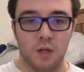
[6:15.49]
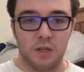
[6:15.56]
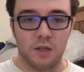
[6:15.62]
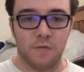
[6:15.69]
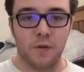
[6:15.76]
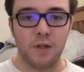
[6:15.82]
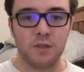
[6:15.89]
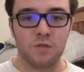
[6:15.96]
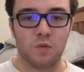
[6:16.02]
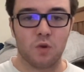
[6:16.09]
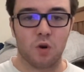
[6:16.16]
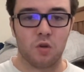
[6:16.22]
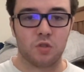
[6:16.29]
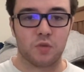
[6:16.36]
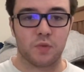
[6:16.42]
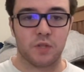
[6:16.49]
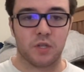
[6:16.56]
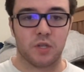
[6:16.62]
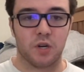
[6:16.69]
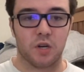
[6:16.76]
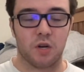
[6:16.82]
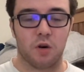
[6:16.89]
The villains were also really
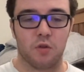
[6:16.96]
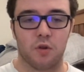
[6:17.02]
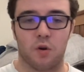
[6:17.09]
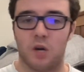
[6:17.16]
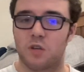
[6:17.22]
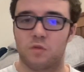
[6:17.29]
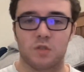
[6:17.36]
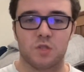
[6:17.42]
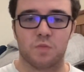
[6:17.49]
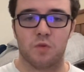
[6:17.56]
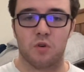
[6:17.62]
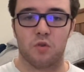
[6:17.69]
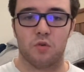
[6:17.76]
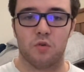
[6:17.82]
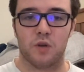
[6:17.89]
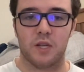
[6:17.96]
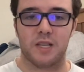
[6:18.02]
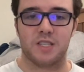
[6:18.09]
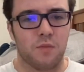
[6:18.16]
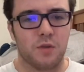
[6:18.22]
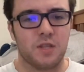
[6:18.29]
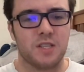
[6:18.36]
good, although I don't want to spoil who it
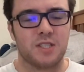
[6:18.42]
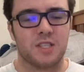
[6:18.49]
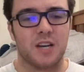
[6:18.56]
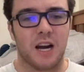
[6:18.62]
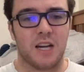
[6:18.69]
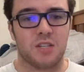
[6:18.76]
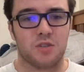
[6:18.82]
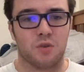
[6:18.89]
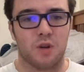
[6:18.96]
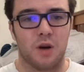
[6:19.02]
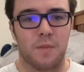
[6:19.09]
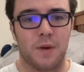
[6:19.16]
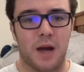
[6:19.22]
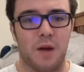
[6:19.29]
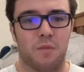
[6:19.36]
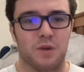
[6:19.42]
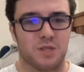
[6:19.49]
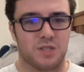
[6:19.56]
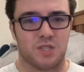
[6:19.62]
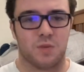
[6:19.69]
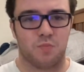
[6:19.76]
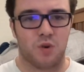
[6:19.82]
is. When this guy showed up, I
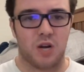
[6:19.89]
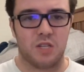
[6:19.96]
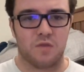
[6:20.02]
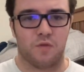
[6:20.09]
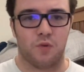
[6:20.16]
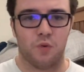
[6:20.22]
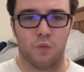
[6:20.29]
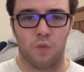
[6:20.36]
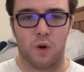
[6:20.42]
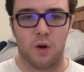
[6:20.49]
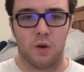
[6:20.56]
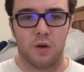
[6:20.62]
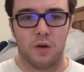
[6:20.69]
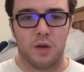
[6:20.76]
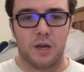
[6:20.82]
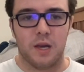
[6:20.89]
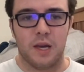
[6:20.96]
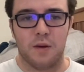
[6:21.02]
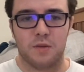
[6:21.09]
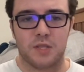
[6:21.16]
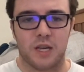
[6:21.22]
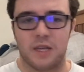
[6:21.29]
wasn't surprised of who.
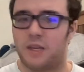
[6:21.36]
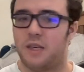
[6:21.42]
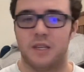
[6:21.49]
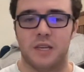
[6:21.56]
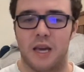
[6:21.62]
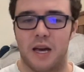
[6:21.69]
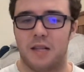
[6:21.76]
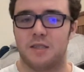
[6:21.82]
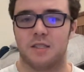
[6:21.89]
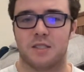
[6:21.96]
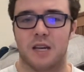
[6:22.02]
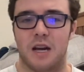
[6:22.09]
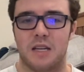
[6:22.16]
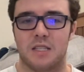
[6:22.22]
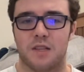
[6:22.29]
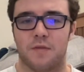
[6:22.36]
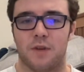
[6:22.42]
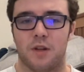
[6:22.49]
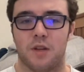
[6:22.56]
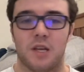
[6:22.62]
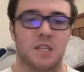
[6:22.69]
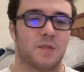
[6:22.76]
It was this guy is the
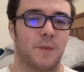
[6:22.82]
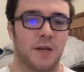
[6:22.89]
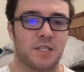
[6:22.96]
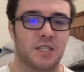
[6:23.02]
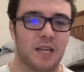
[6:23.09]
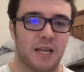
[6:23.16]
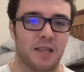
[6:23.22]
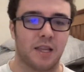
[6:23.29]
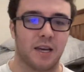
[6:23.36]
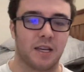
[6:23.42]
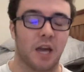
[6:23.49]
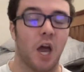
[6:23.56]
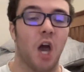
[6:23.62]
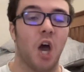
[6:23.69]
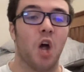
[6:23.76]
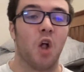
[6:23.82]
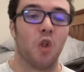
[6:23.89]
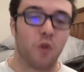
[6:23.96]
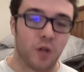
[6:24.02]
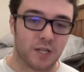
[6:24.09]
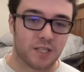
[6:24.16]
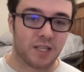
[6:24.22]
villain, especially that
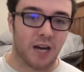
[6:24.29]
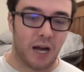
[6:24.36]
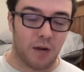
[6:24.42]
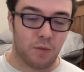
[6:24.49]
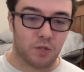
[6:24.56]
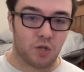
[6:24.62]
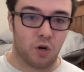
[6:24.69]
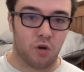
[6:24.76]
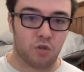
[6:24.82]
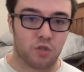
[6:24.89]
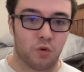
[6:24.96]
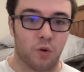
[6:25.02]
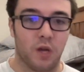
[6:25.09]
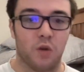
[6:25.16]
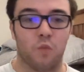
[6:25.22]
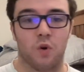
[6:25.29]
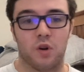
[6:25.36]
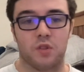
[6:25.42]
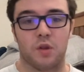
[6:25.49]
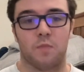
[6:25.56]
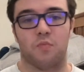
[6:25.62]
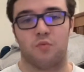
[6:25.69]
this guy was also in one
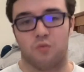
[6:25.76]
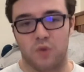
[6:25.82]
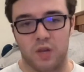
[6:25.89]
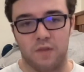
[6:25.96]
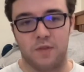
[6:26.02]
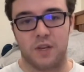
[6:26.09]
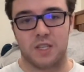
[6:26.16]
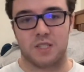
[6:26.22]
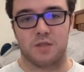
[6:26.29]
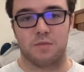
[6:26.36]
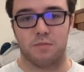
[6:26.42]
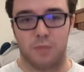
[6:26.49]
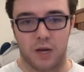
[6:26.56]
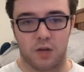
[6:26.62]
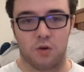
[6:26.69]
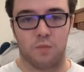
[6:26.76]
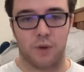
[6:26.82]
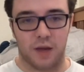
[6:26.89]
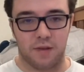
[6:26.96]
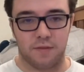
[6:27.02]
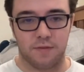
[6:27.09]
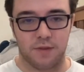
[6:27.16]
of the previous Michael
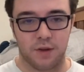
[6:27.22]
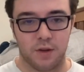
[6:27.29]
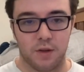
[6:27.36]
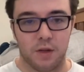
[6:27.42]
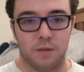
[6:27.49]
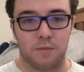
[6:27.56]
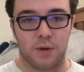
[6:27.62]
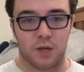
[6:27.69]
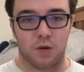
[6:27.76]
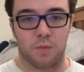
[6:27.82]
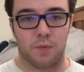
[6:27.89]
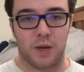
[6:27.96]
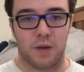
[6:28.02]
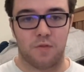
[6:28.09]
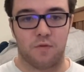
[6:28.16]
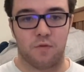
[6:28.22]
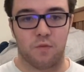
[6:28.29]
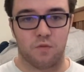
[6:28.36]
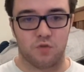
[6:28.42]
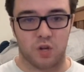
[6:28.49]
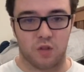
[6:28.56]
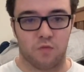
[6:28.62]
Bay
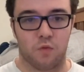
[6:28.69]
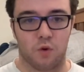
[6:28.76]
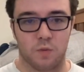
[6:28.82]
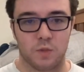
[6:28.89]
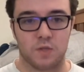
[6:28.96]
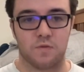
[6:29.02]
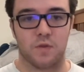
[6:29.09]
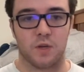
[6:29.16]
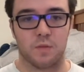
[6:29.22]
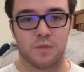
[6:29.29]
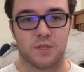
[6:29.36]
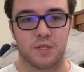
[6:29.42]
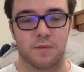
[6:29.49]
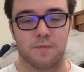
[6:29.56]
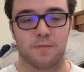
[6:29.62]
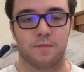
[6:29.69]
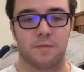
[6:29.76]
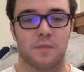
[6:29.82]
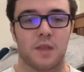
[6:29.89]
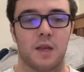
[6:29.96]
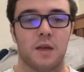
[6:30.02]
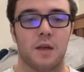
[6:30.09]
Transformers films.
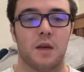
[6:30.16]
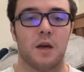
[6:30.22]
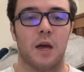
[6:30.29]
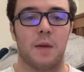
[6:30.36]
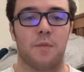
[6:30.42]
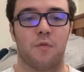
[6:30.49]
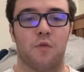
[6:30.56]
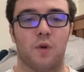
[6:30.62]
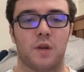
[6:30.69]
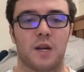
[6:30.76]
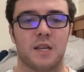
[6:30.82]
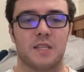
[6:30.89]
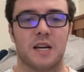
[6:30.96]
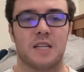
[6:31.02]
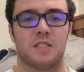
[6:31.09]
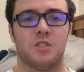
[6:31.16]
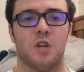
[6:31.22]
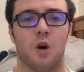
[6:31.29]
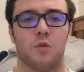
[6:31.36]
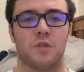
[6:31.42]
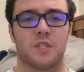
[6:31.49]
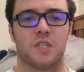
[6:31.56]
And before you guys ask,
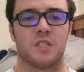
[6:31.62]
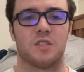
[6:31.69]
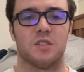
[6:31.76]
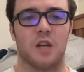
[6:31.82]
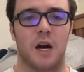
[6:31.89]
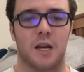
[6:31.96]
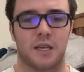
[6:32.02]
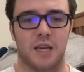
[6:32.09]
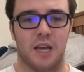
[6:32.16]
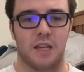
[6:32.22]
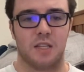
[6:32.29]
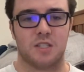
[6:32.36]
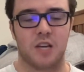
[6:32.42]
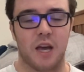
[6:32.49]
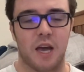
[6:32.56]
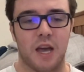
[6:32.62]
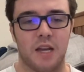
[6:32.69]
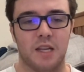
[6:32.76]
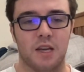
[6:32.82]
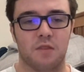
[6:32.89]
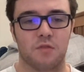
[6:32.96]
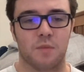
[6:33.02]
no, this is not canon to
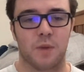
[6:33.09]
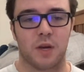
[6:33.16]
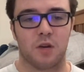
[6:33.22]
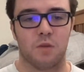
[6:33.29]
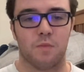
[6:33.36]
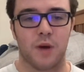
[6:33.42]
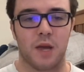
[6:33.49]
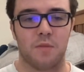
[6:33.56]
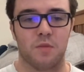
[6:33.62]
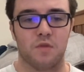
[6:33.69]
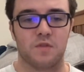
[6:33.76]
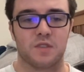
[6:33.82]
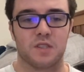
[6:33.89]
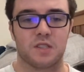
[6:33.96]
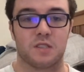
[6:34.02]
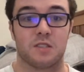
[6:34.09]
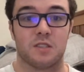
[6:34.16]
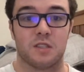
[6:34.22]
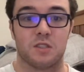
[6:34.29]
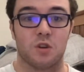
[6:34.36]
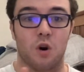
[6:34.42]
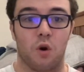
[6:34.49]
any of the Michael Bay movies. This is
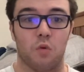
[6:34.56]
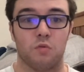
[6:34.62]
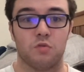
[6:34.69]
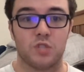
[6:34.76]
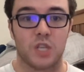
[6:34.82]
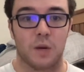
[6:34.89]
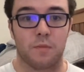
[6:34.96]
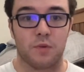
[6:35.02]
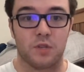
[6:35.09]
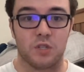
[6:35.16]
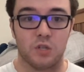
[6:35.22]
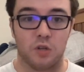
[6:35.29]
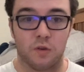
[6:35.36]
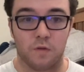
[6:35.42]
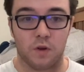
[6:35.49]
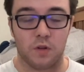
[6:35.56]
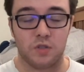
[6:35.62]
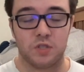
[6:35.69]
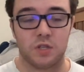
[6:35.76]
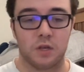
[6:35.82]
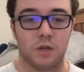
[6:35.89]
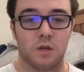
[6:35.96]
its own separate
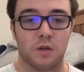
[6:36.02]
universe.